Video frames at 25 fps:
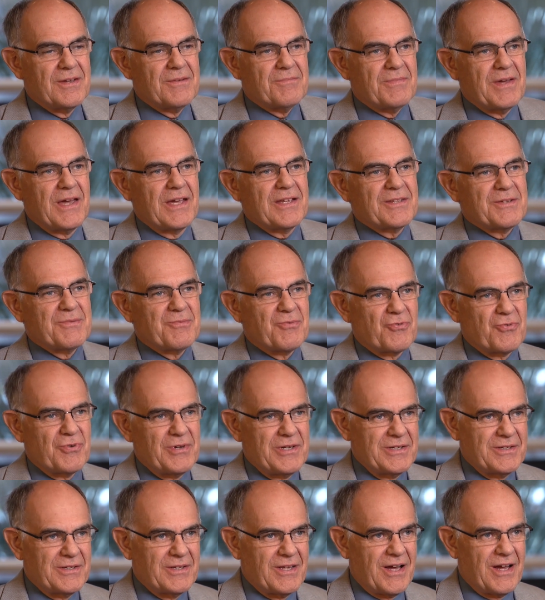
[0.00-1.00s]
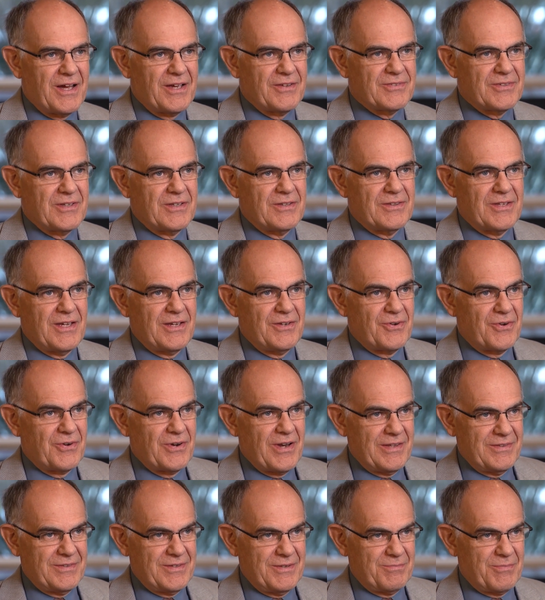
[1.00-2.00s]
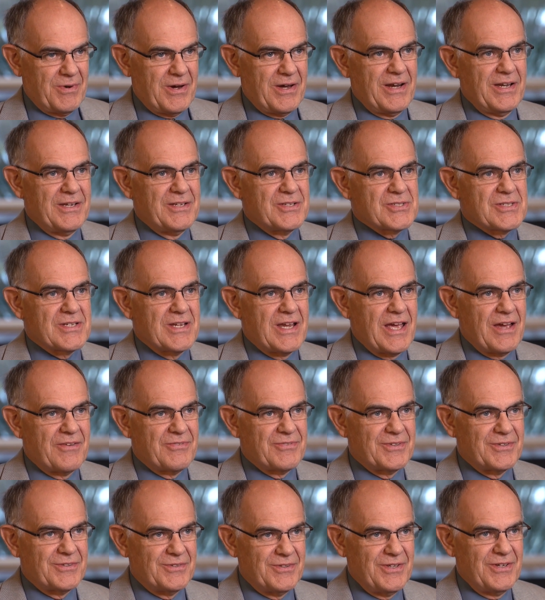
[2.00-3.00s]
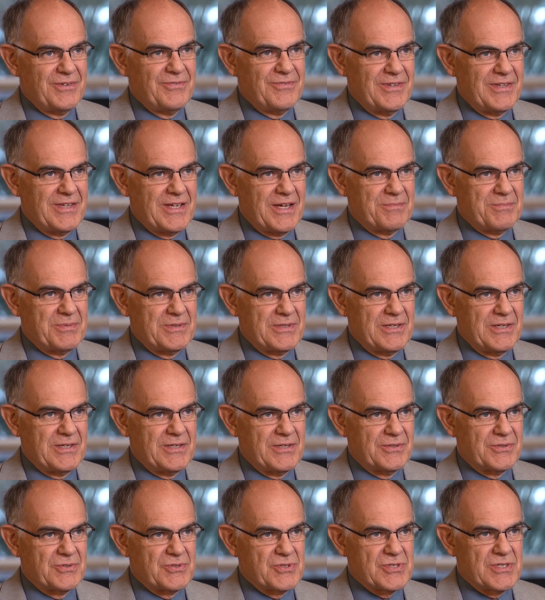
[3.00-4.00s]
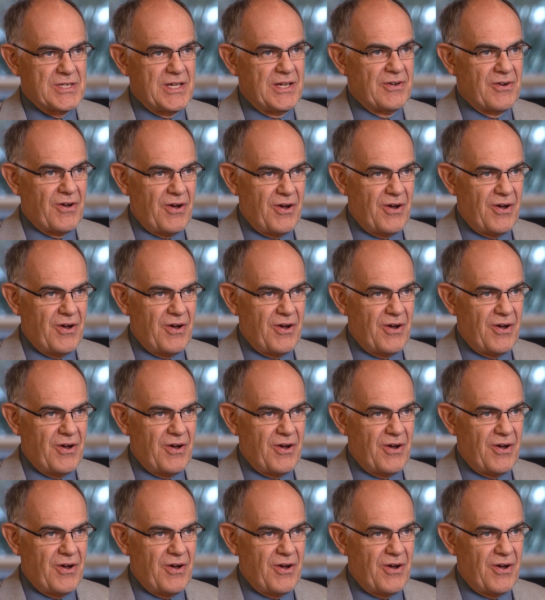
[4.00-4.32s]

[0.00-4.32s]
make them realize that the body doesn't have to live in that particular state